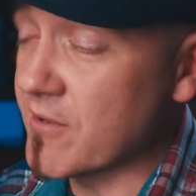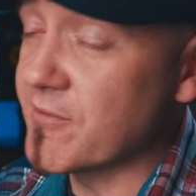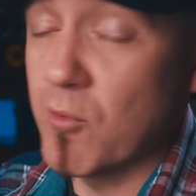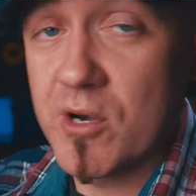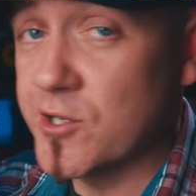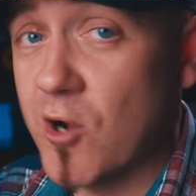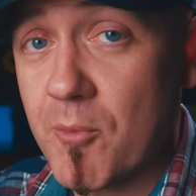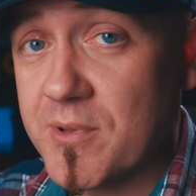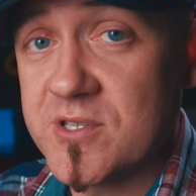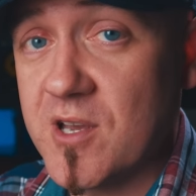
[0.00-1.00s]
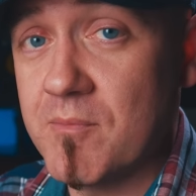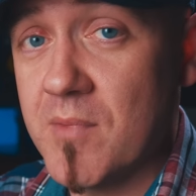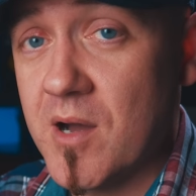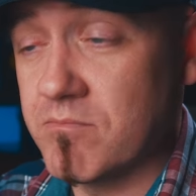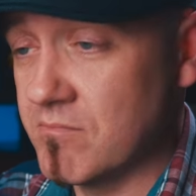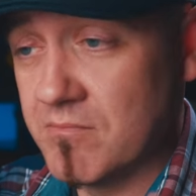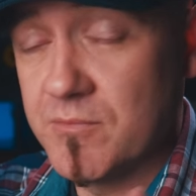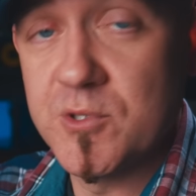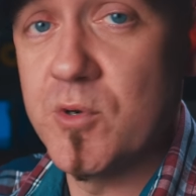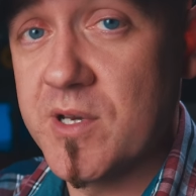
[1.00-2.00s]
If you want to sharpen something up,
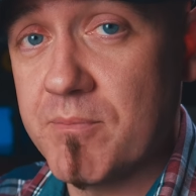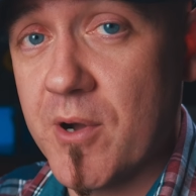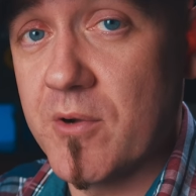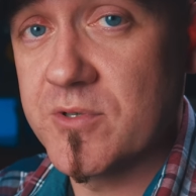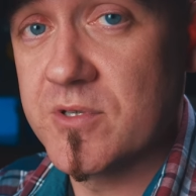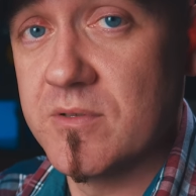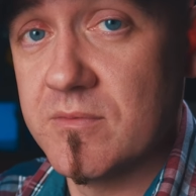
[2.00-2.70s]
do it in post,